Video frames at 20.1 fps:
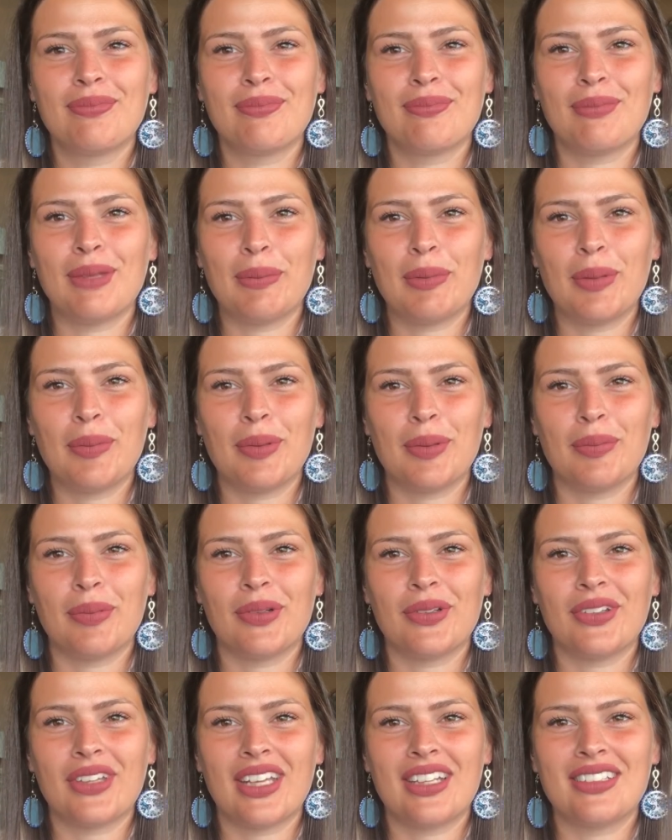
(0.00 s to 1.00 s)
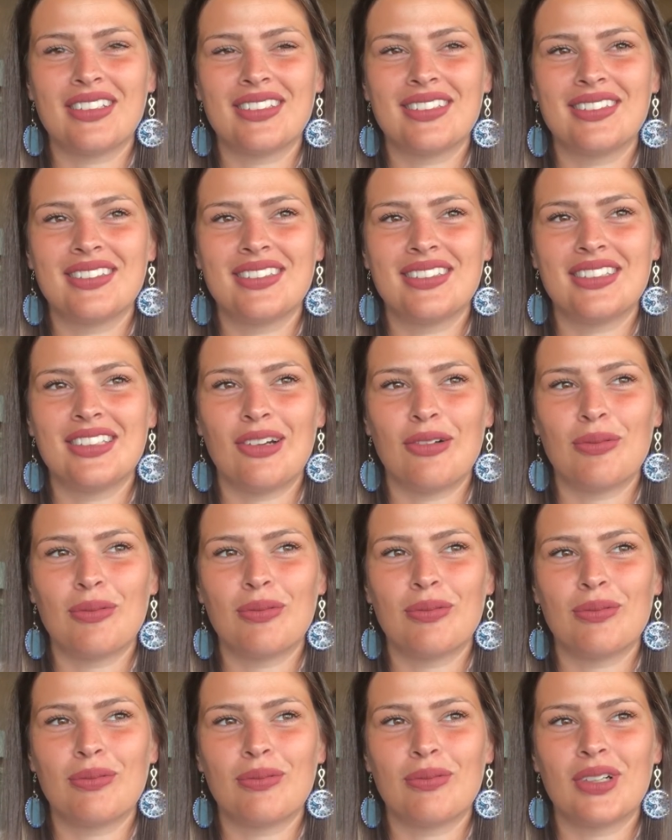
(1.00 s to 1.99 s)
Maybe people that don't
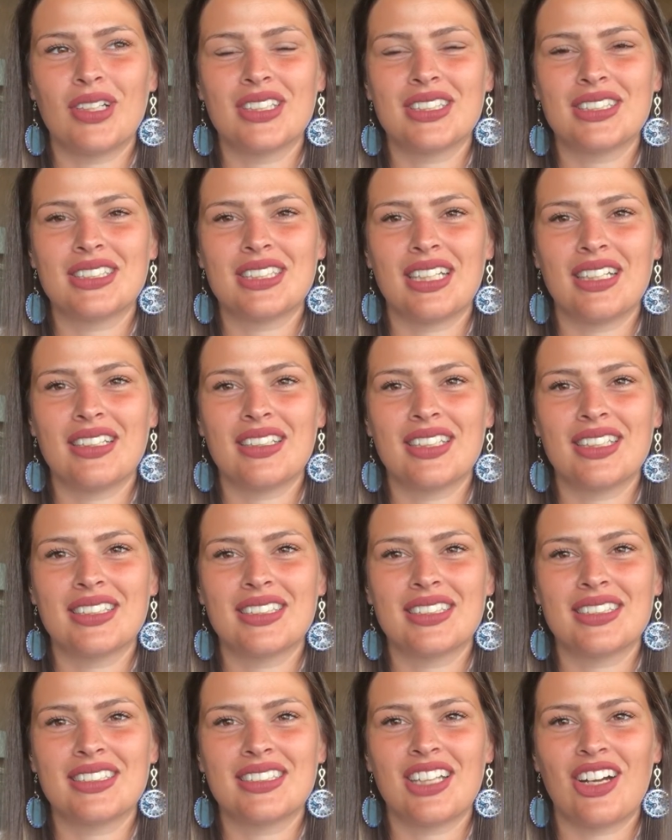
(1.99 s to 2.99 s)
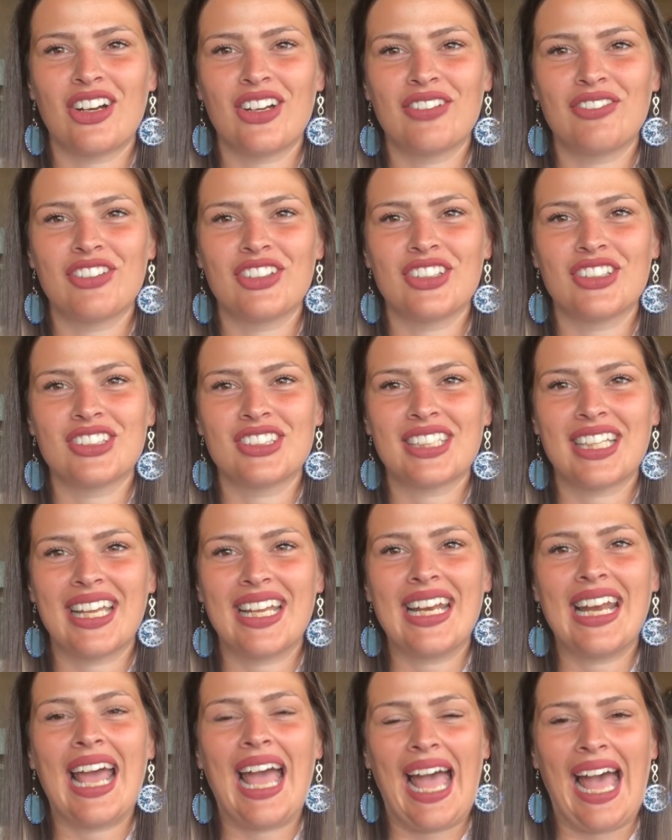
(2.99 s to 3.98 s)
want sun because it's not good for their
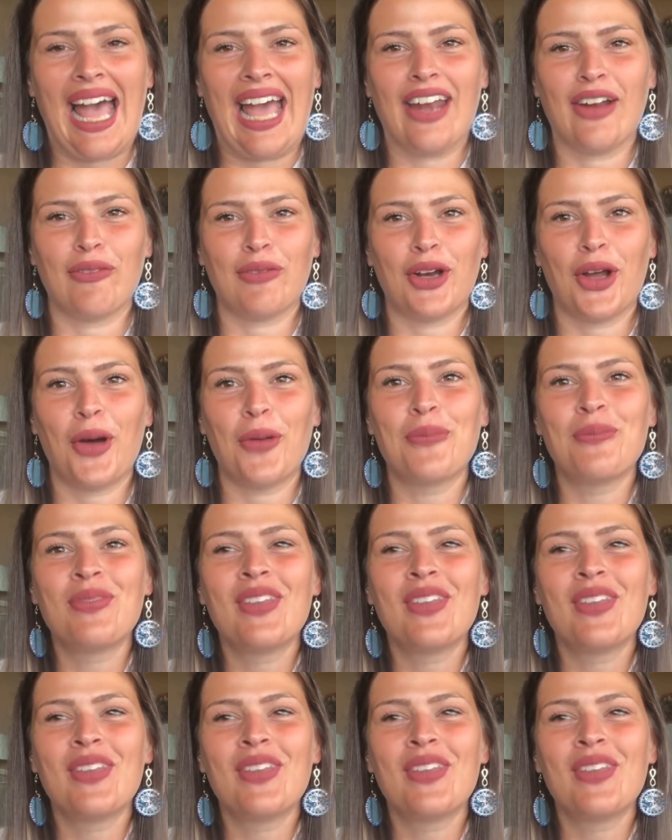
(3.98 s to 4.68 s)
skin. I don't know.